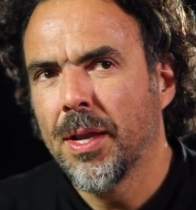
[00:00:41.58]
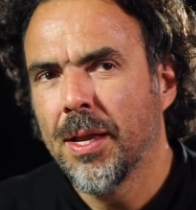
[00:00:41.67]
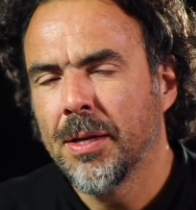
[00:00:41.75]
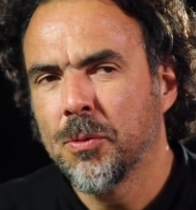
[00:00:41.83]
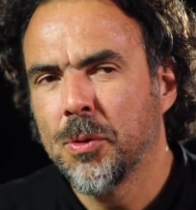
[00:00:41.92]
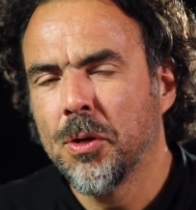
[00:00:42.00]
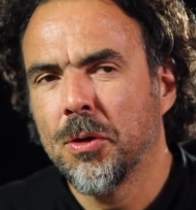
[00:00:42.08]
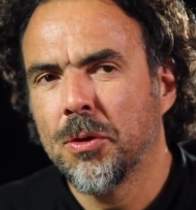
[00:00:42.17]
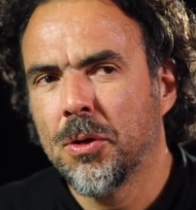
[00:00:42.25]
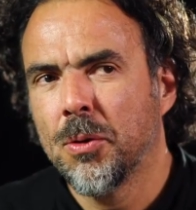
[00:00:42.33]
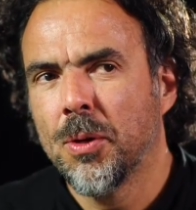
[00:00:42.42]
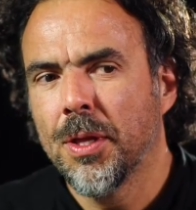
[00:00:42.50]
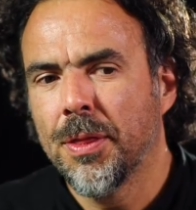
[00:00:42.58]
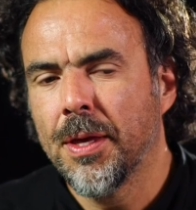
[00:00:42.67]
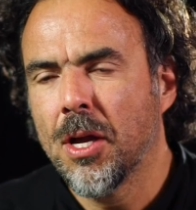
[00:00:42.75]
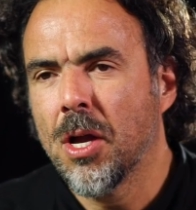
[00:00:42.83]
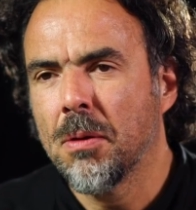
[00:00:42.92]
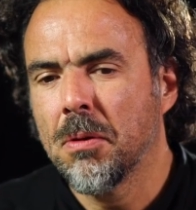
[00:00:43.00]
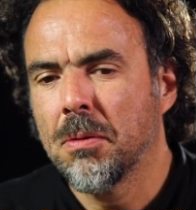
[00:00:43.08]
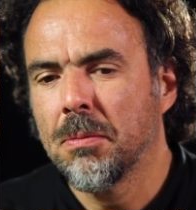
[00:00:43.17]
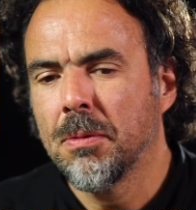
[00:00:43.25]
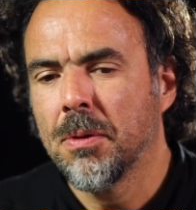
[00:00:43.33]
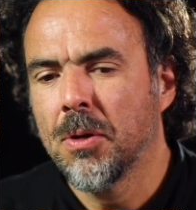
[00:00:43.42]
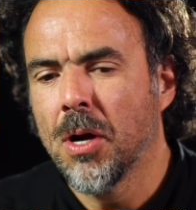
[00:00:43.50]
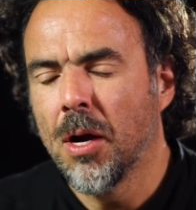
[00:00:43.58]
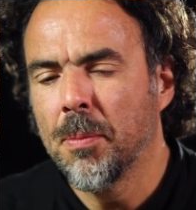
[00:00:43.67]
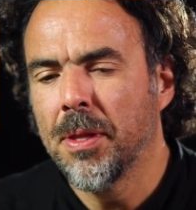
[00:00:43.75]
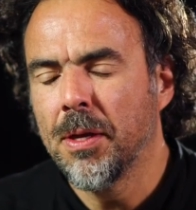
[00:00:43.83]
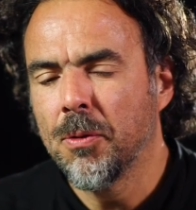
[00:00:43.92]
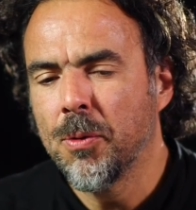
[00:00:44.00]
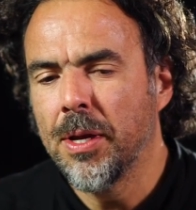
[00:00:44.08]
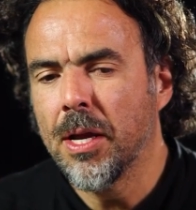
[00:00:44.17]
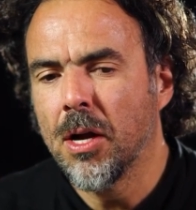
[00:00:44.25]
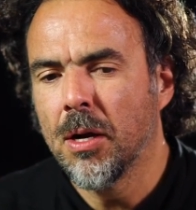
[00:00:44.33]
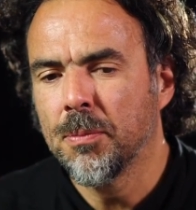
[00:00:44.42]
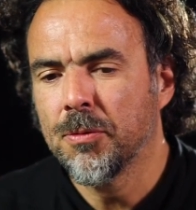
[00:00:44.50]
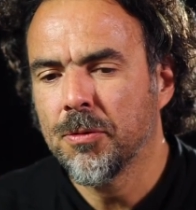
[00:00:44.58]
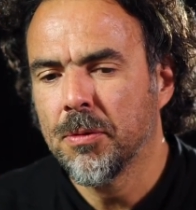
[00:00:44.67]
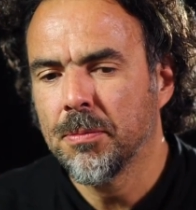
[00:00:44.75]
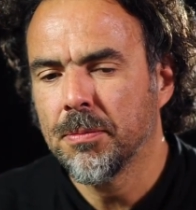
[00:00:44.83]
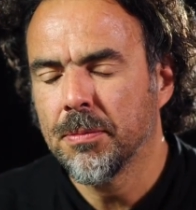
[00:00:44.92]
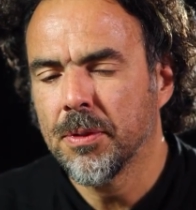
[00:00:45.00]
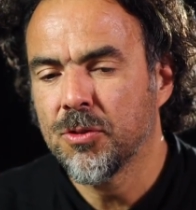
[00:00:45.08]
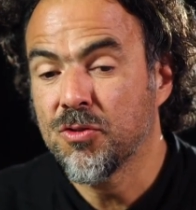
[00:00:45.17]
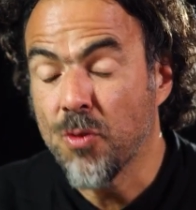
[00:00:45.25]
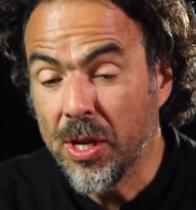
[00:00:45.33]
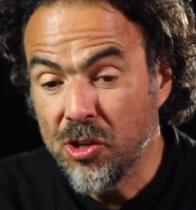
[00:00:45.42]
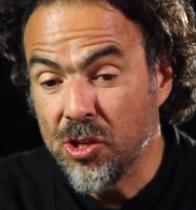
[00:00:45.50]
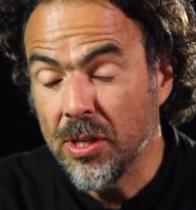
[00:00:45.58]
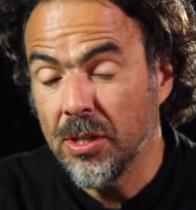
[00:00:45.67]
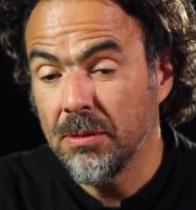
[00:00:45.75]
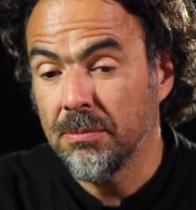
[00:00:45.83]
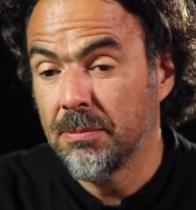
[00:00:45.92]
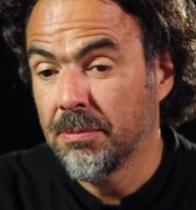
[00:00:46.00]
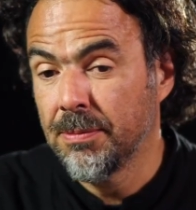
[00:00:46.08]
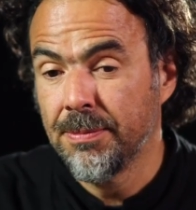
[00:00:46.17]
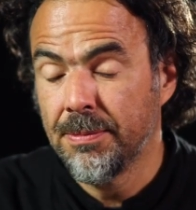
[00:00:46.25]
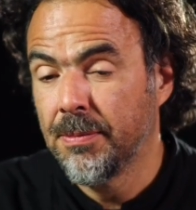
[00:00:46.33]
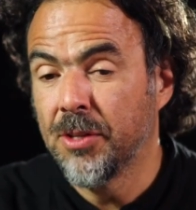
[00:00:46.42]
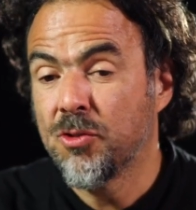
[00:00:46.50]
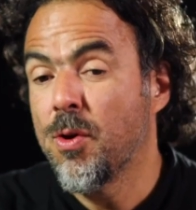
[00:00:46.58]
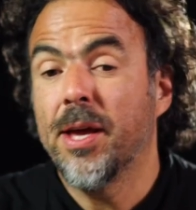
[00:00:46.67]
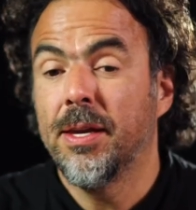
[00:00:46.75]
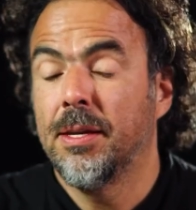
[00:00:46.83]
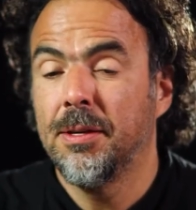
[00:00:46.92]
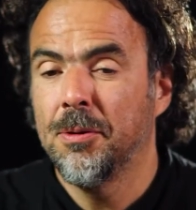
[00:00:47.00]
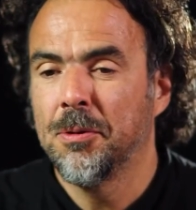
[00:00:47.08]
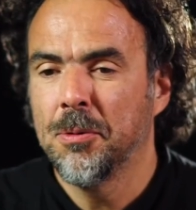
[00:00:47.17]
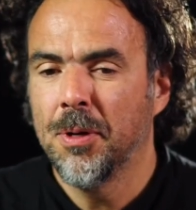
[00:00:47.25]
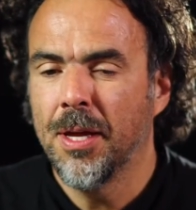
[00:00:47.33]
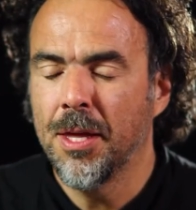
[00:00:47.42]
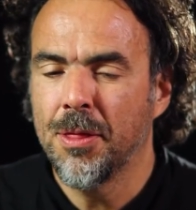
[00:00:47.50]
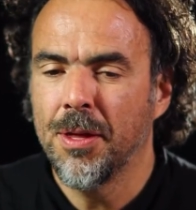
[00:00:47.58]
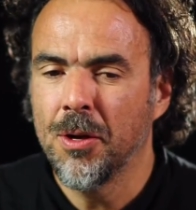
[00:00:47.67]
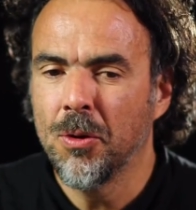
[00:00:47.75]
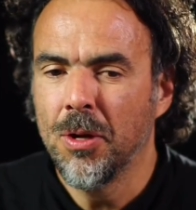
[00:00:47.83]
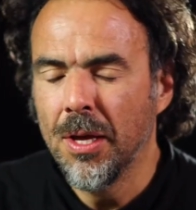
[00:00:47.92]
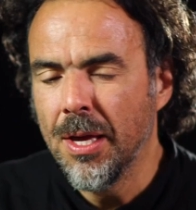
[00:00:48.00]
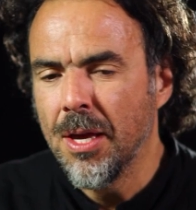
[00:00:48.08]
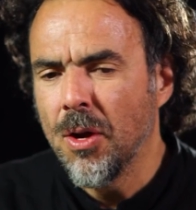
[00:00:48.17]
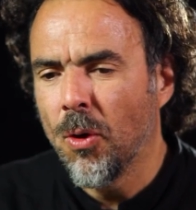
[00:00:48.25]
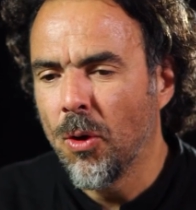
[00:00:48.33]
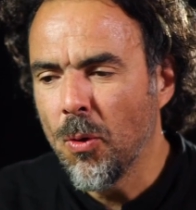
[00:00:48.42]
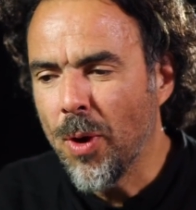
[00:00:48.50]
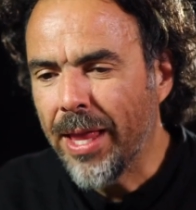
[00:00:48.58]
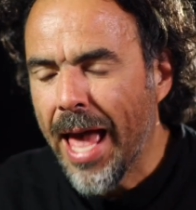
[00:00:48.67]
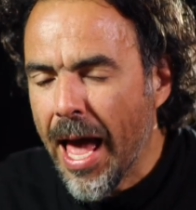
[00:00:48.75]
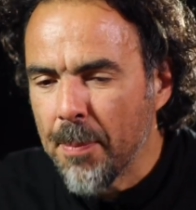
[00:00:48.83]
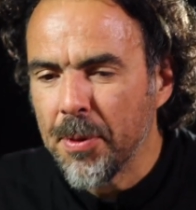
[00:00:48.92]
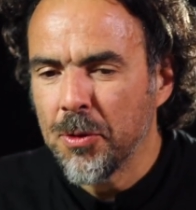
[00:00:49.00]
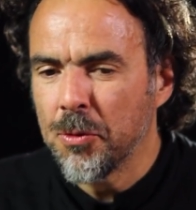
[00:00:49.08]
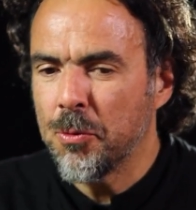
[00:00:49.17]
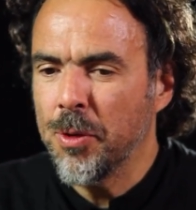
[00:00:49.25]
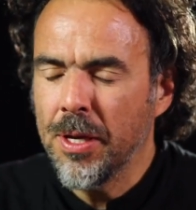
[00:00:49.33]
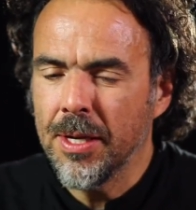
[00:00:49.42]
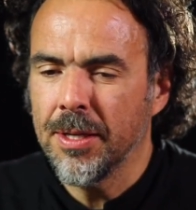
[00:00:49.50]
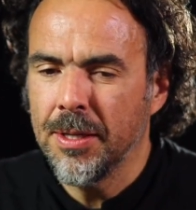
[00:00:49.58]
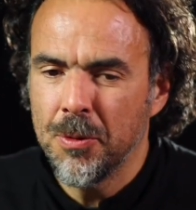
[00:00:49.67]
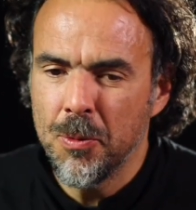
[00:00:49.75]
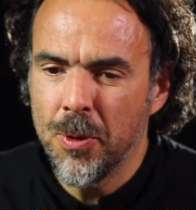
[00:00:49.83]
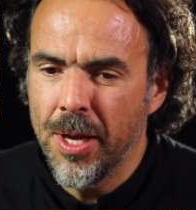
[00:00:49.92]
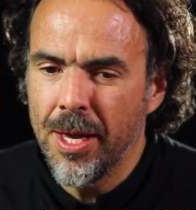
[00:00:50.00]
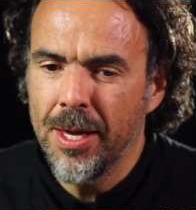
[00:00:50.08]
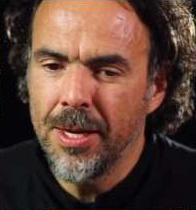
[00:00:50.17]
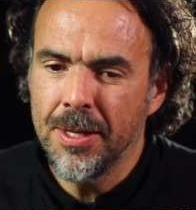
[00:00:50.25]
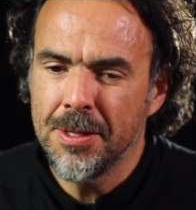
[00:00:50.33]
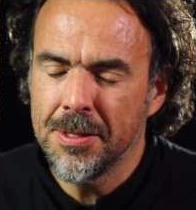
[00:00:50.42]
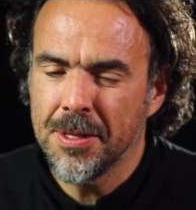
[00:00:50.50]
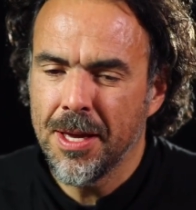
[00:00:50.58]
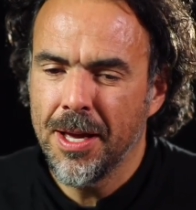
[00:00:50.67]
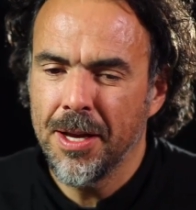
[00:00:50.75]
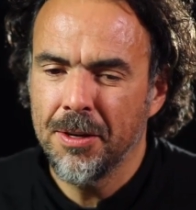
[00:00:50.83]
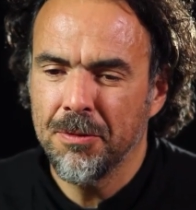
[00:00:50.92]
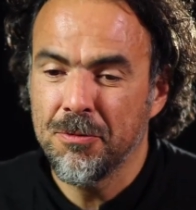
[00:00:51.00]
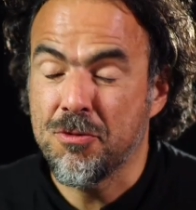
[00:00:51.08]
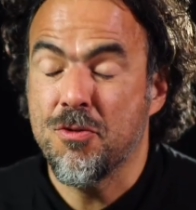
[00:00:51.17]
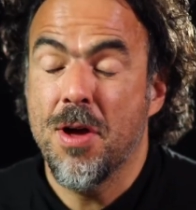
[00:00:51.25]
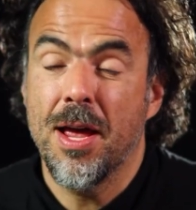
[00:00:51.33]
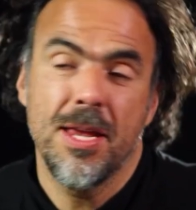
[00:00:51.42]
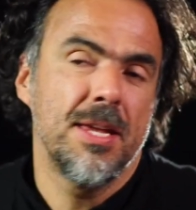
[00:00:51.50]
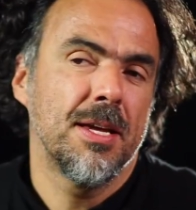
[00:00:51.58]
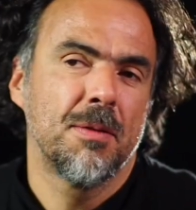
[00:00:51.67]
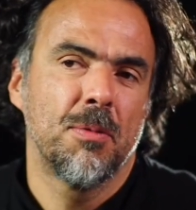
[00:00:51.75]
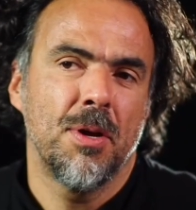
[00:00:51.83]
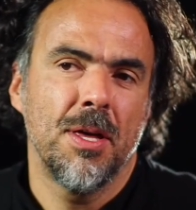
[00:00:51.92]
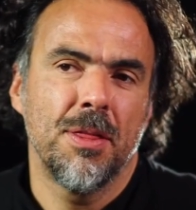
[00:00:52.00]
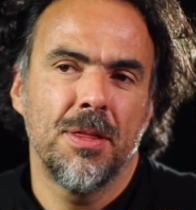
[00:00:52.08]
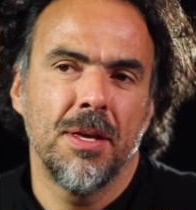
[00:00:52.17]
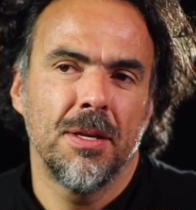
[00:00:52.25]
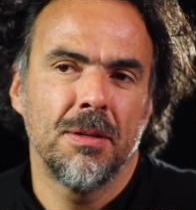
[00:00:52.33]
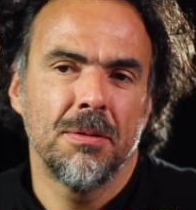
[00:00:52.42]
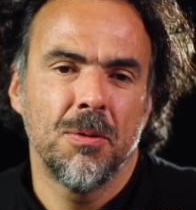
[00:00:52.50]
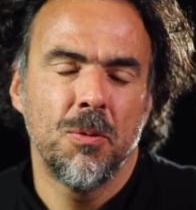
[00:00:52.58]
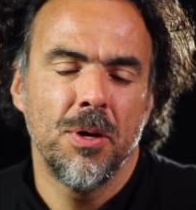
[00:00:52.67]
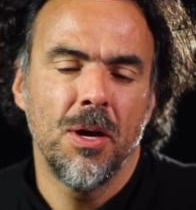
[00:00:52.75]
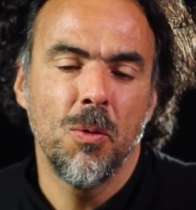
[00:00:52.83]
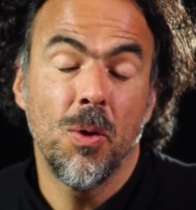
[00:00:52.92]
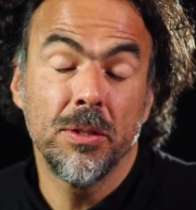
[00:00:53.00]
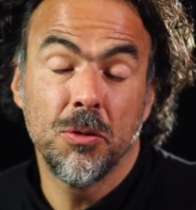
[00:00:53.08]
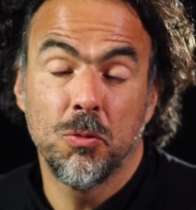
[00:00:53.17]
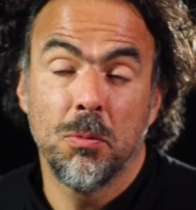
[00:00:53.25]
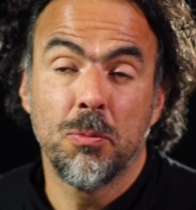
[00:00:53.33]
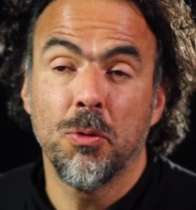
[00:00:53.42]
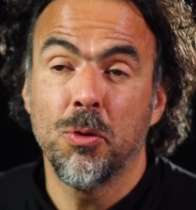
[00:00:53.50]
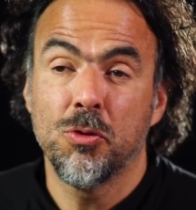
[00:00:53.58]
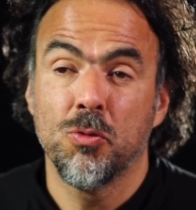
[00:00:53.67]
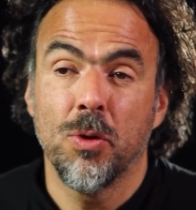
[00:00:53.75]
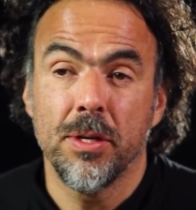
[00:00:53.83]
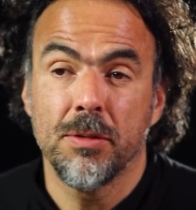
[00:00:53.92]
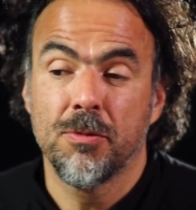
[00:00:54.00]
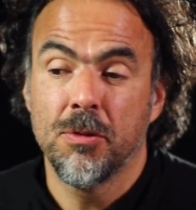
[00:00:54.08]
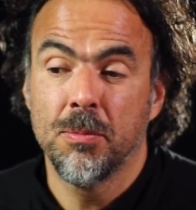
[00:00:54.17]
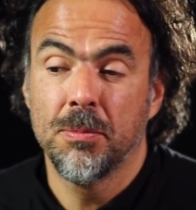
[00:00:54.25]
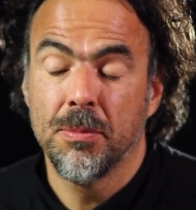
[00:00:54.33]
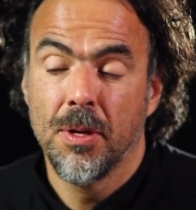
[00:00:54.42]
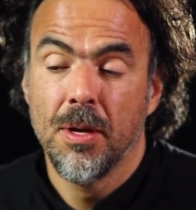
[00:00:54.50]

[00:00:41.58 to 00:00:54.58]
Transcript: As we all know, I think comedy really comes from stretching the tragedy, you know, and I think all what happened to Regan, in a way, it's kind of tragic, but I think the way I wanted to approach was from,